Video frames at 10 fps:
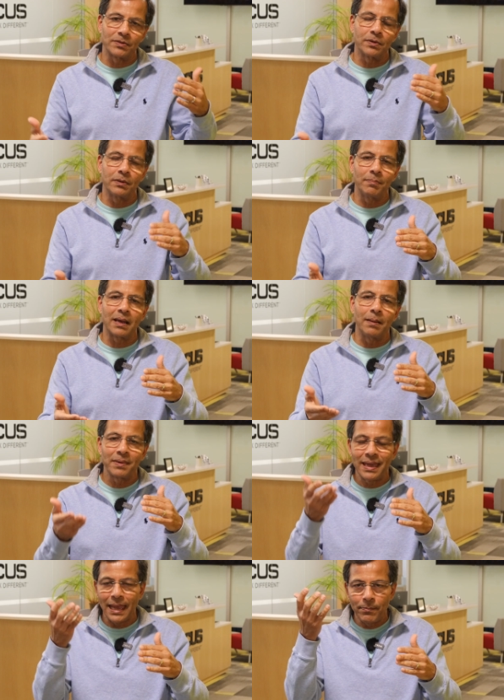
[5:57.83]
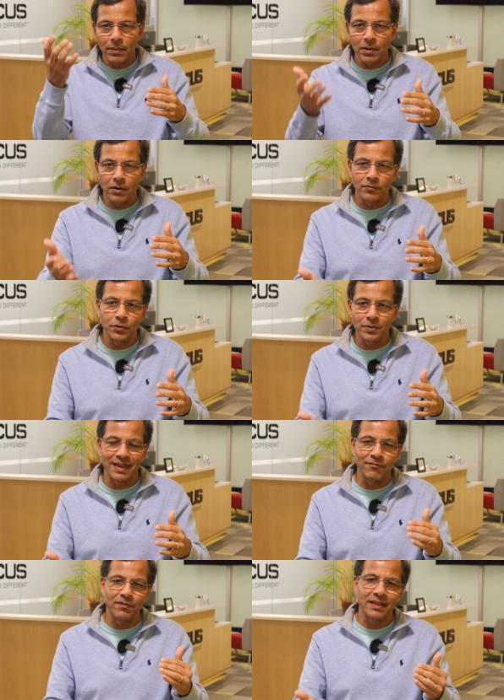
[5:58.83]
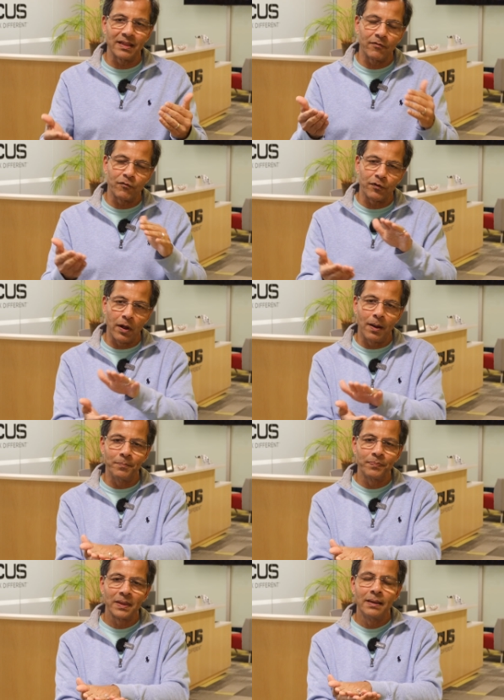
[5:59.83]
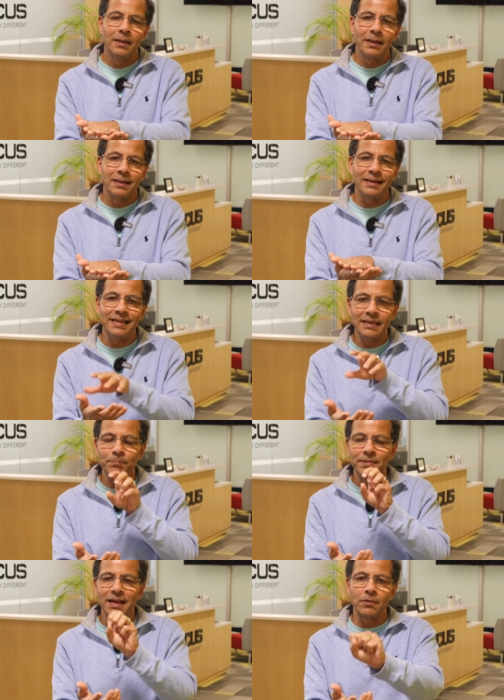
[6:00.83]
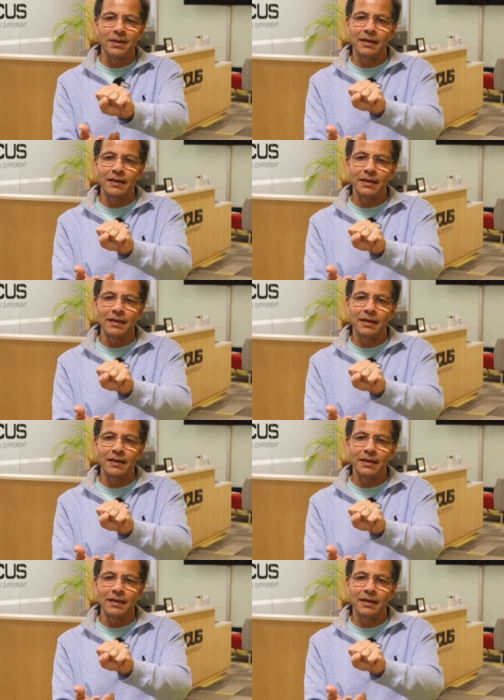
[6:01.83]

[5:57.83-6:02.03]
It's going to become capable of doing everything from deep down